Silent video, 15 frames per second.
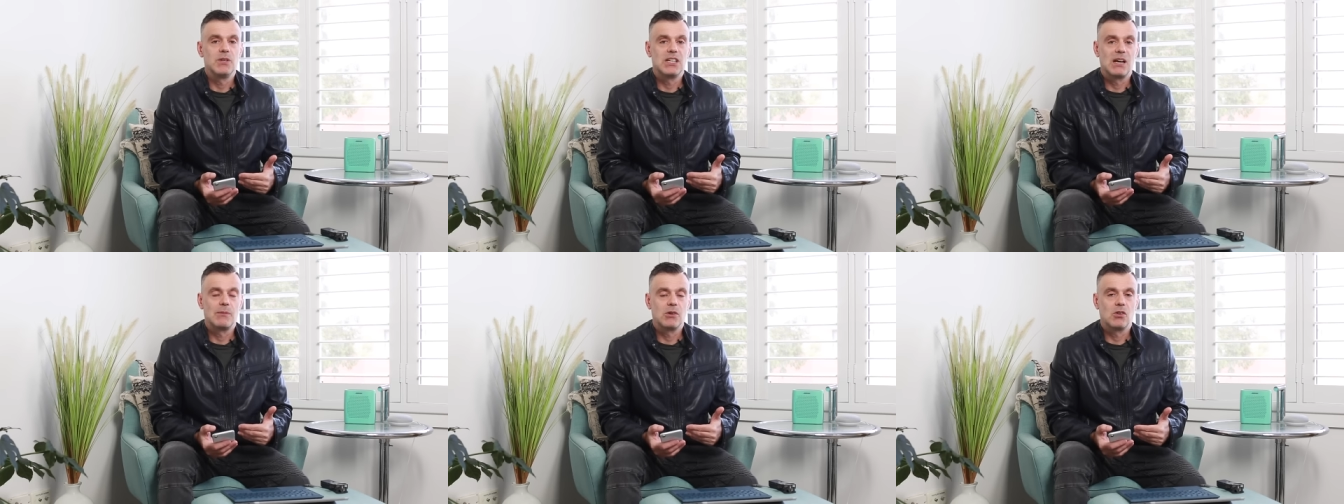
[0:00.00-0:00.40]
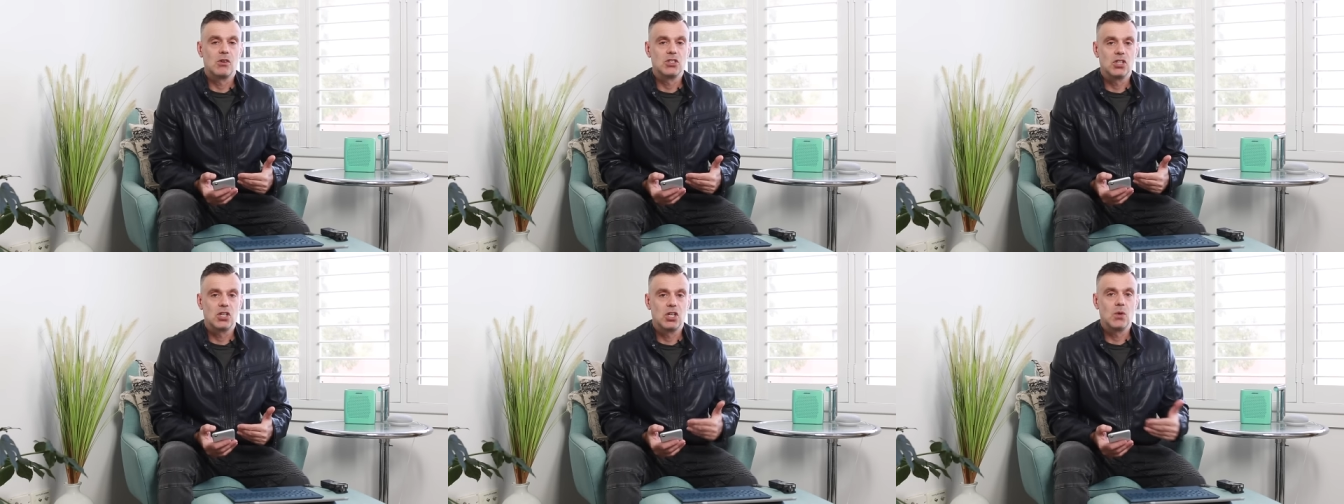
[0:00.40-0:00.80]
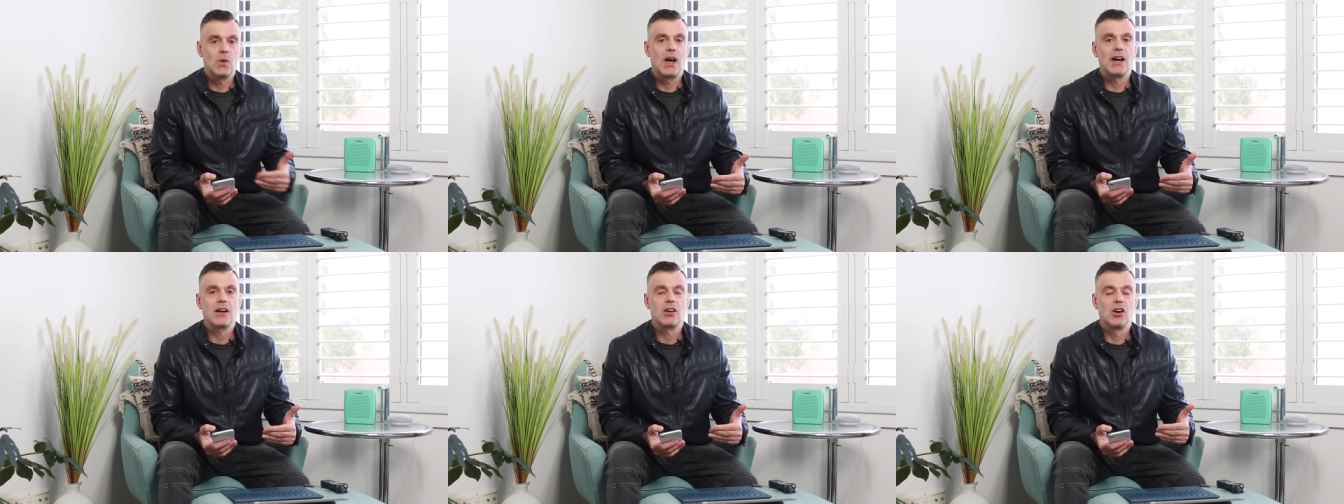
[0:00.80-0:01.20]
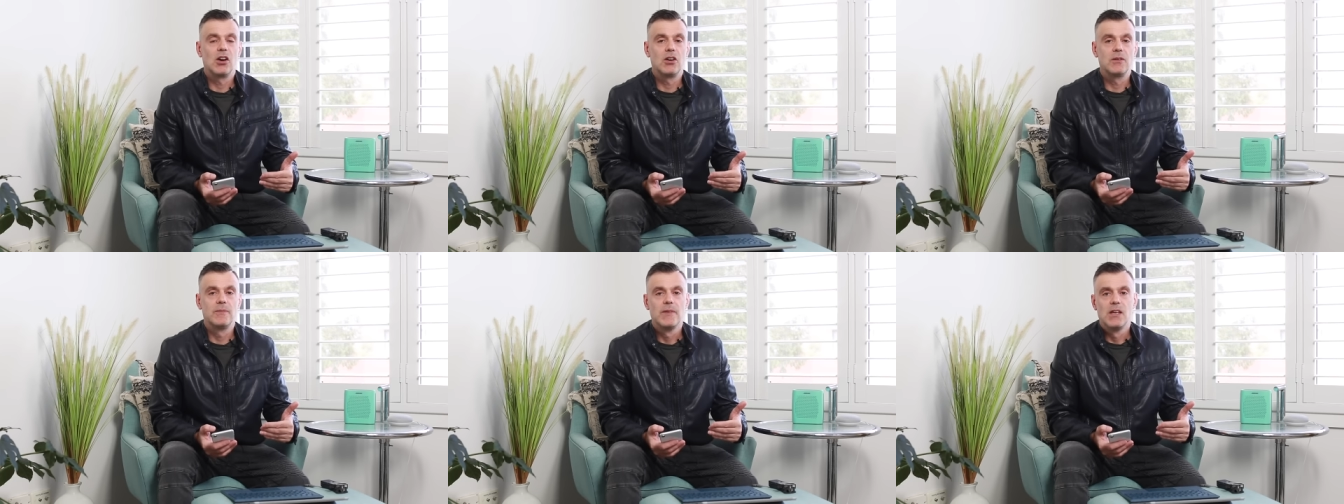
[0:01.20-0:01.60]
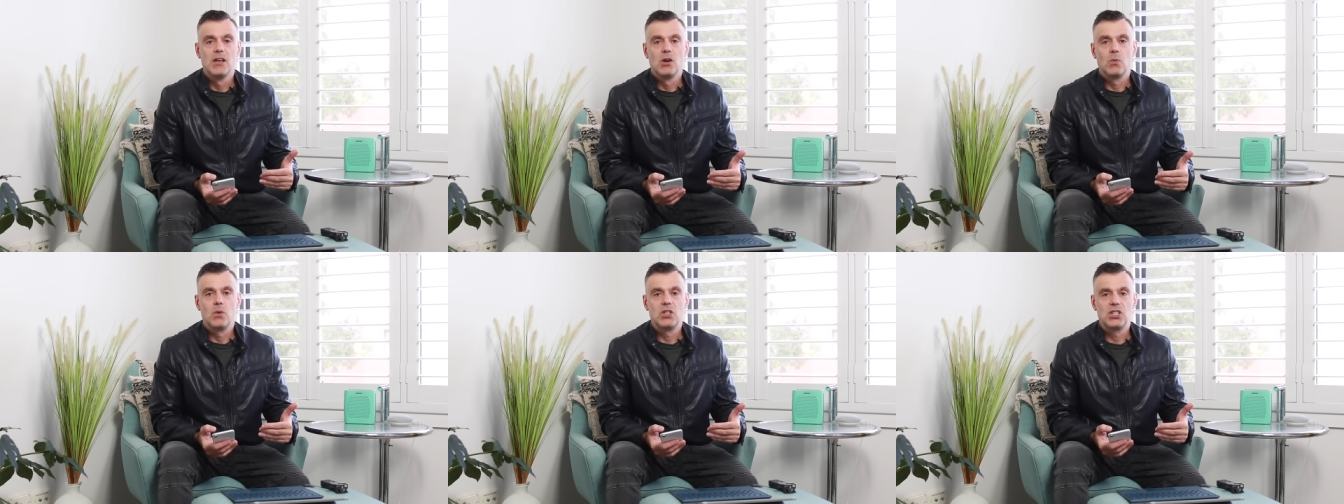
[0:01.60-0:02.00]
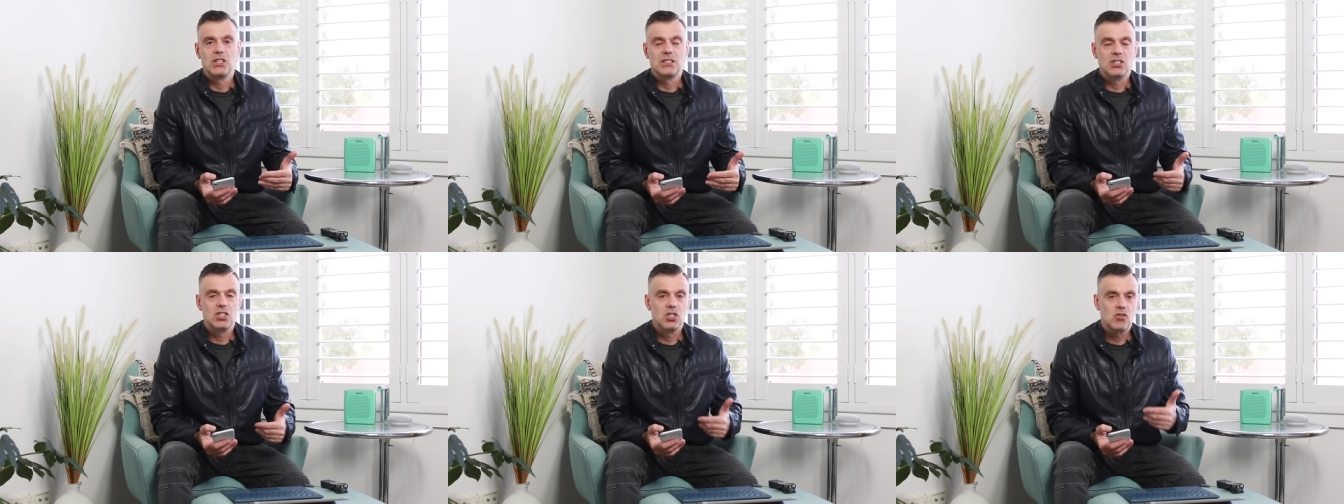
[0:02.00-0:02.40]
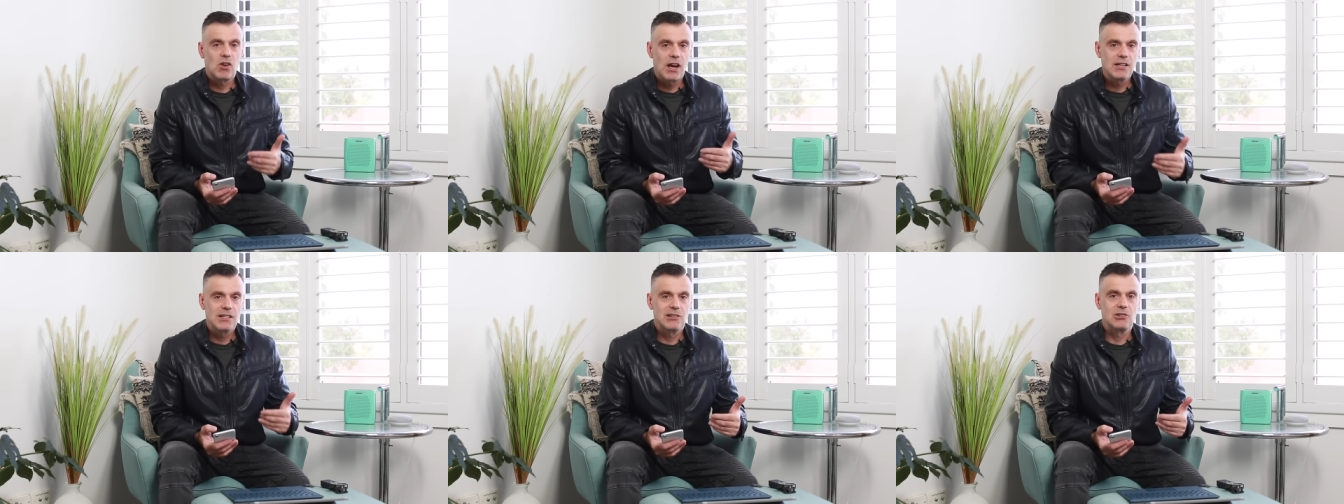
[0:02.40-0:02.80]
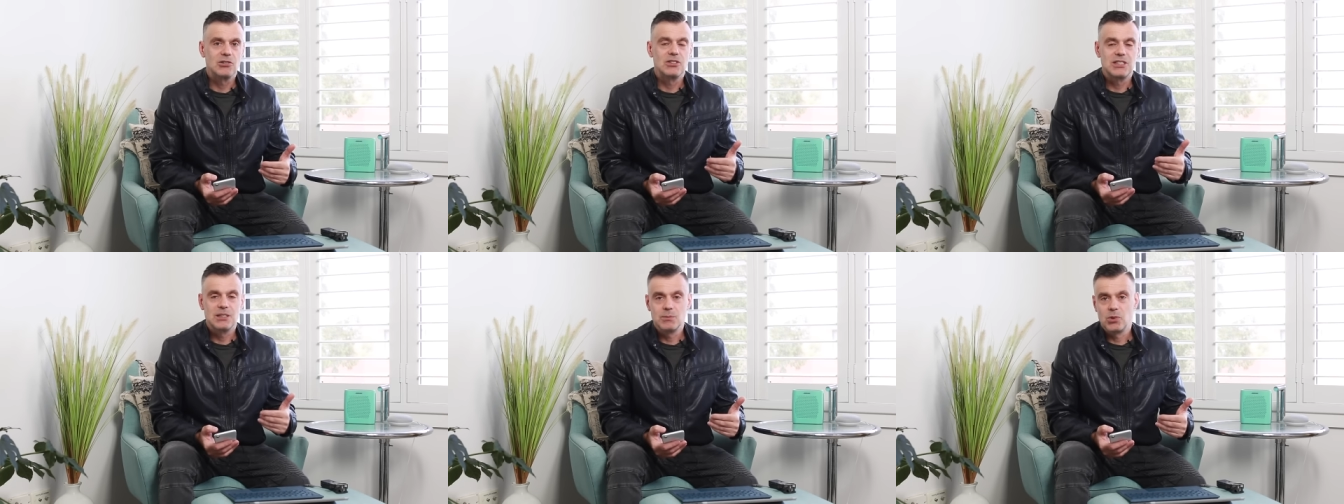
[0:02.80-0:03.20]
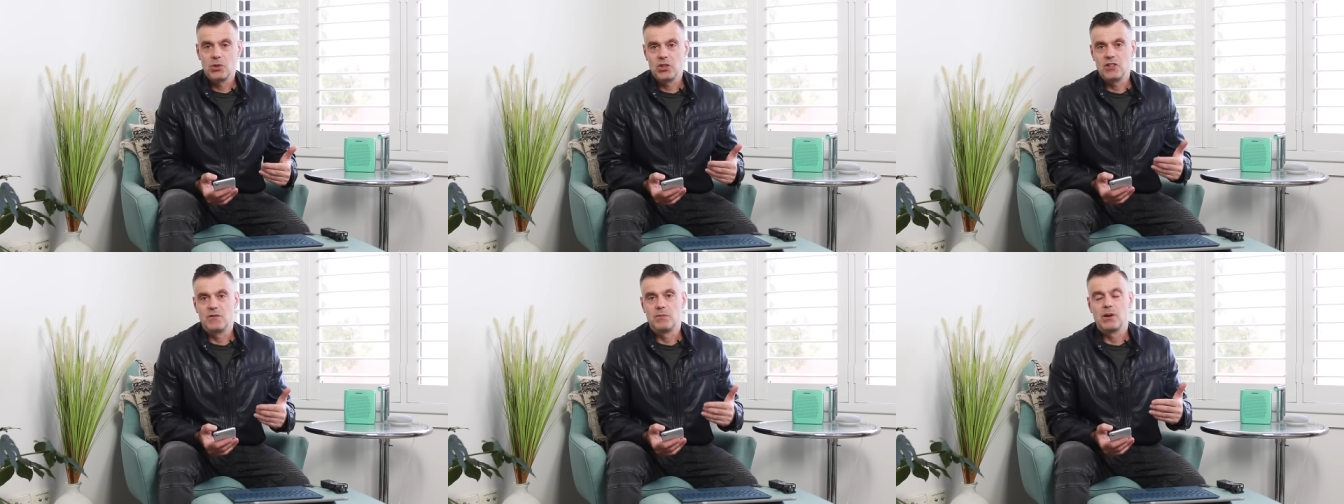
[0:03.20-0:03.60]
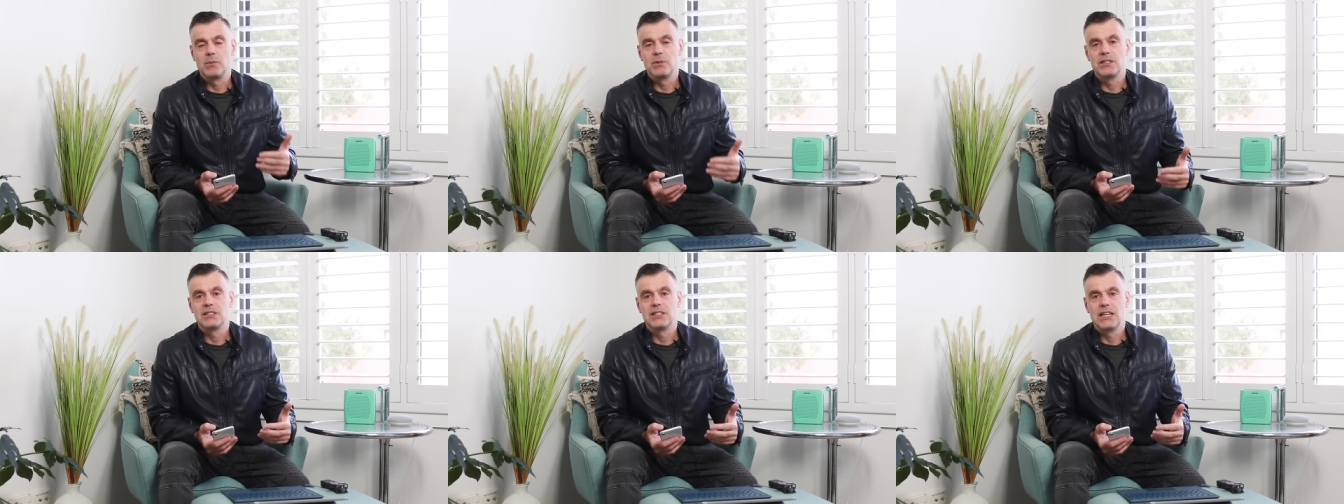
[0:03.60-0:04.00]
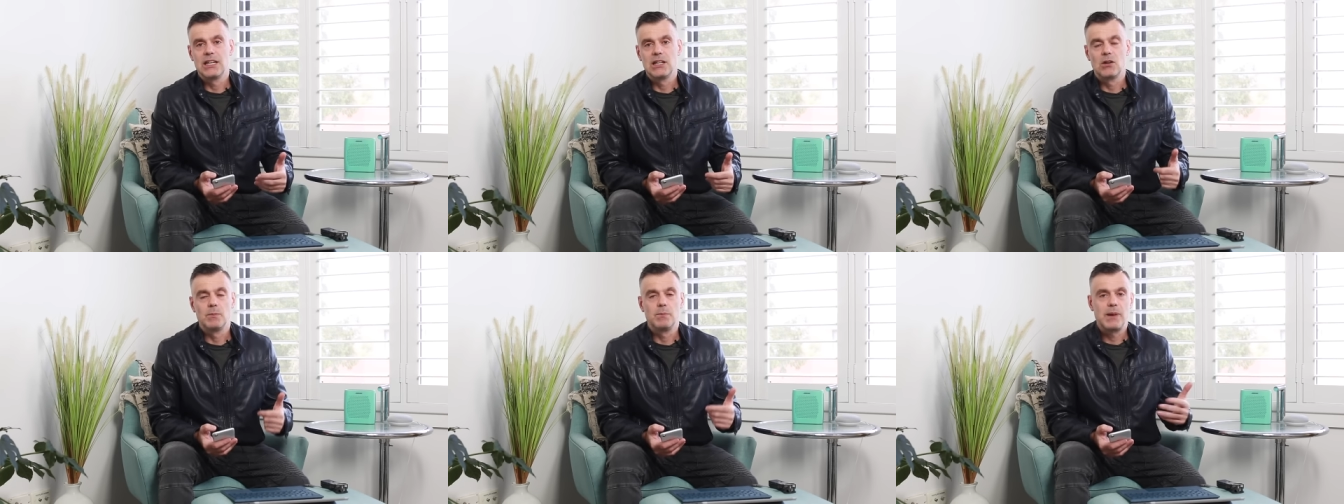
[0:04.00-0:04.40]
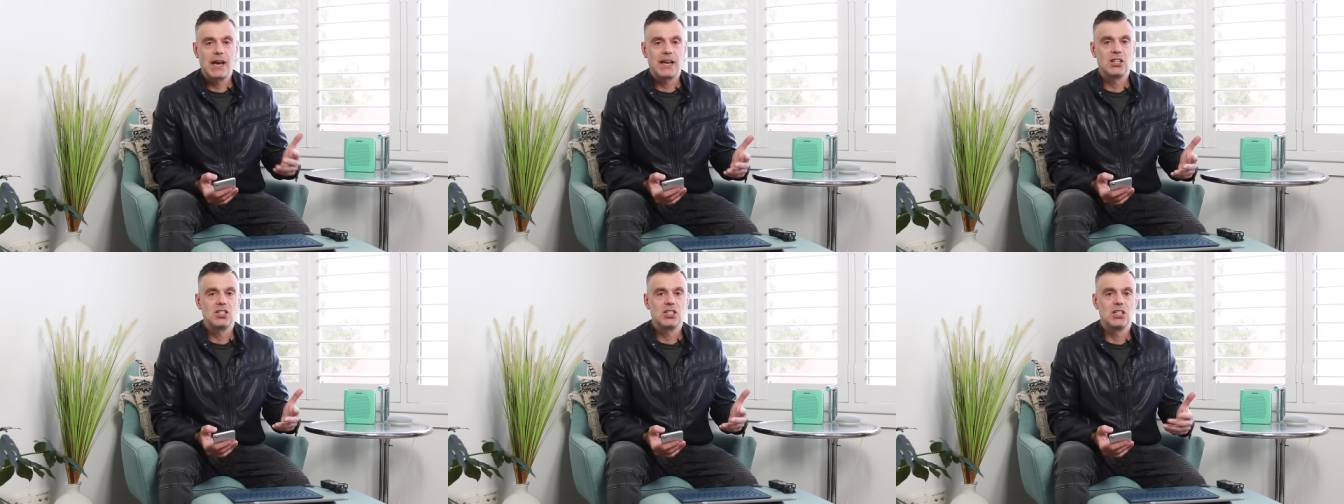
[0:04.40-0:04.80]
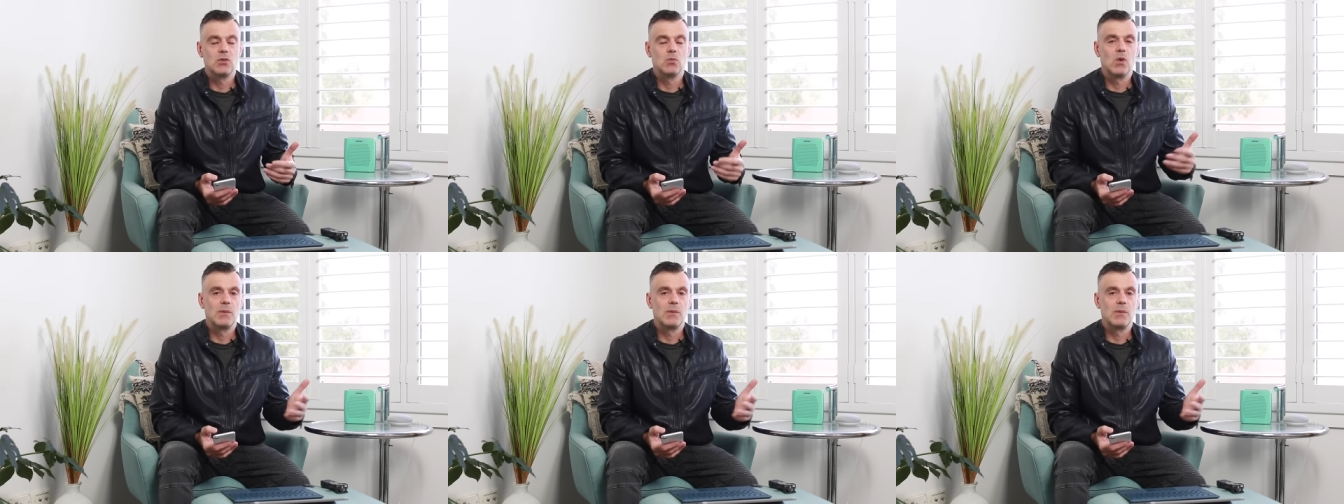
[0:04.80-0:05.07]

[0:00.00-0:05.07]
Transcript: you come across a QR code, which is a strange little symbol that you've probably seen on packaging,